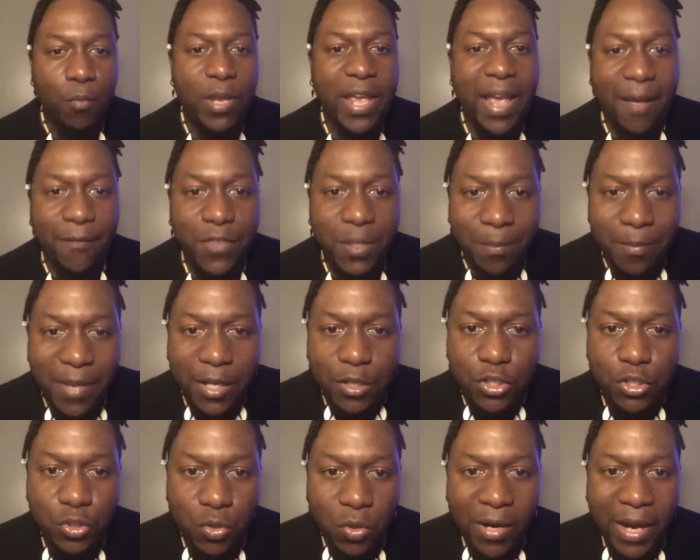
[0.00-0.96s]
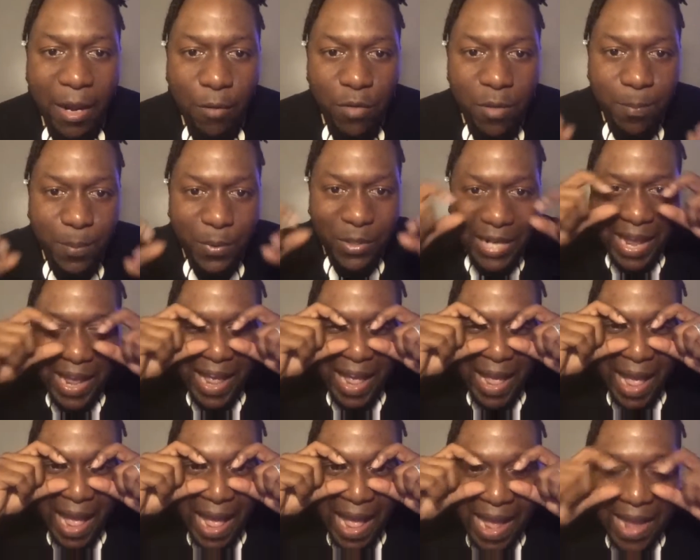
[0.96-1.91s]
we have to make sure that we put
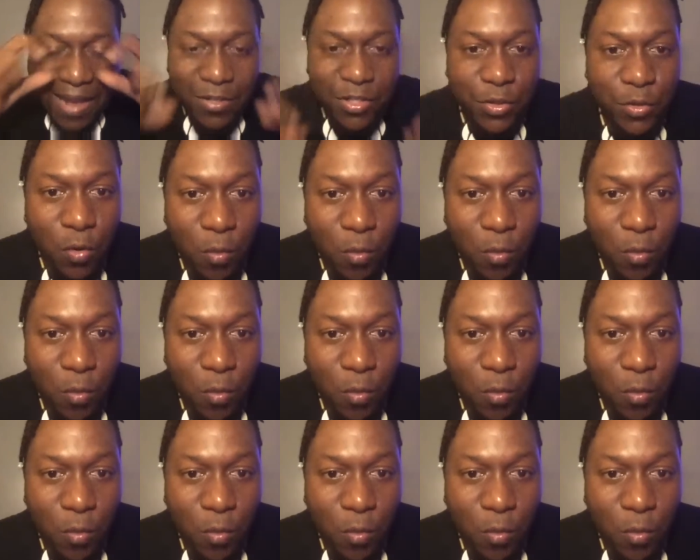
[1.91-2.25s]
our eyes,